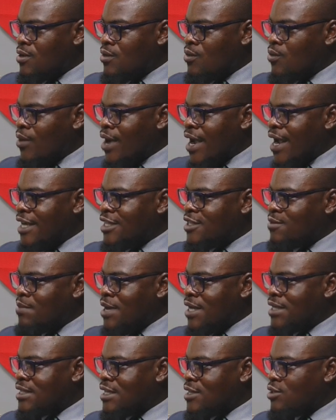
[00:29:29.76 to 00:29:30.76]
were
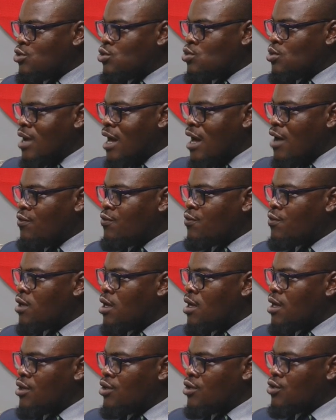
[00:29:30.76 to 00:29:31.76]
expected to have
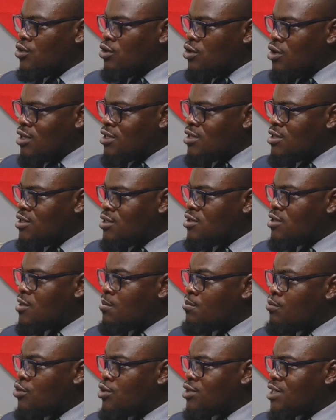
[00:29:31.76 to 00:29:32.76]
gotten
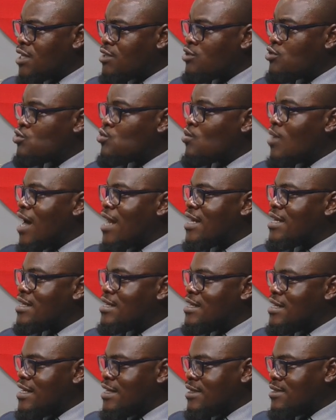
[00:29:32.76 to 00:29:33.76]
the project to at
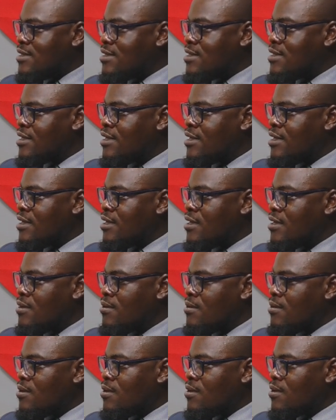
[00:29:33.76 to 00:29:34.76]
least
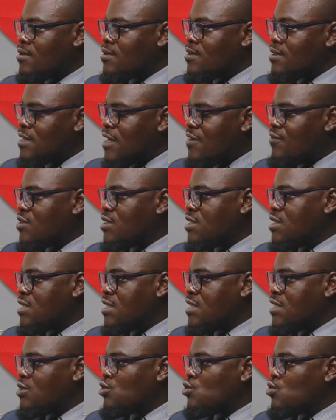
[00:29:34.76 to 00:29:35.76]

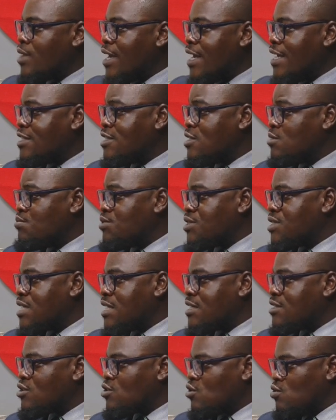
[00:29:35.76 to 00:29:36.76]
70 to 80
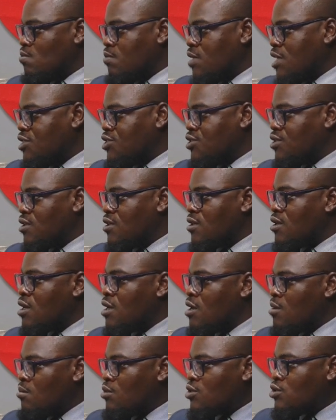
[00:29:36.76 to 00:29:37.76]
percent completion,
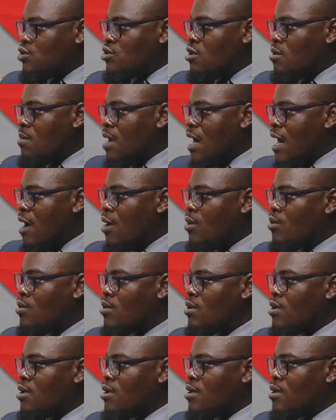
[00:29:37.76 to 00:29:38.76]
but somehow
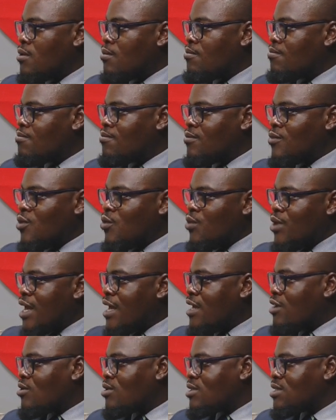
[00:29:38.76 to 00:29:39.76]

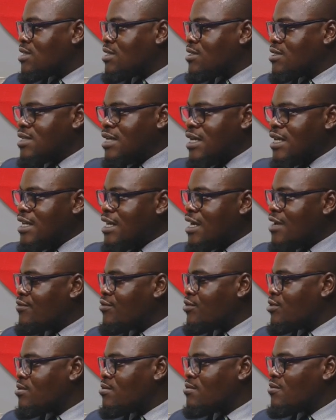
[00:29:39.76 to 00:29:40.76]
we are not seeing
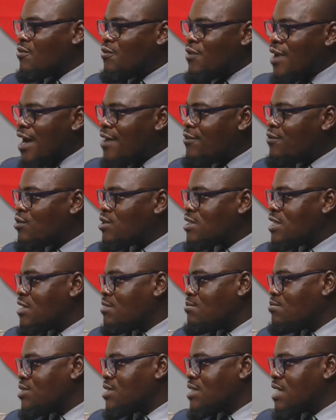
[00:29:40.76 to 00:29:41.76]
even five or
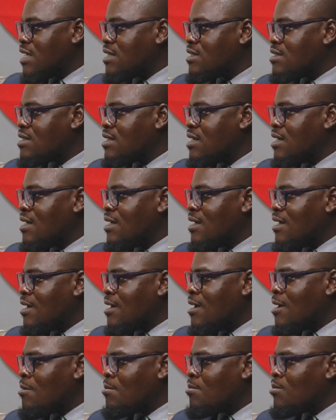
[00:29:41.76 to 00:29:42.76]
ten percent,
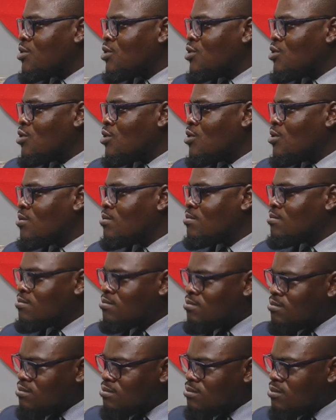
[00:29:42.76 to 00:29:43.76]
um, you know,
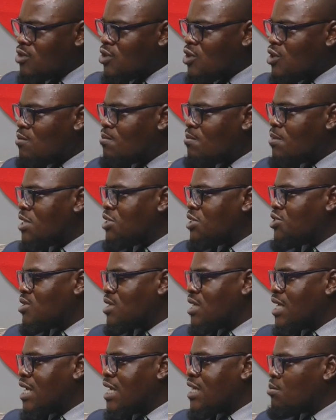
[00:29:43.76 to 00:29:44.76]

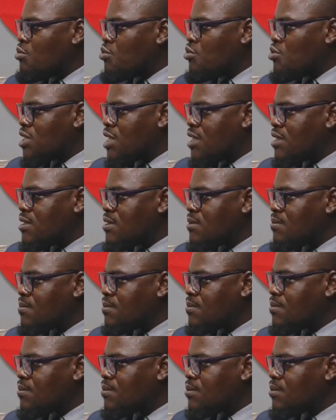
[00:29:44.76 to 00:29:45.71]
completion in the project.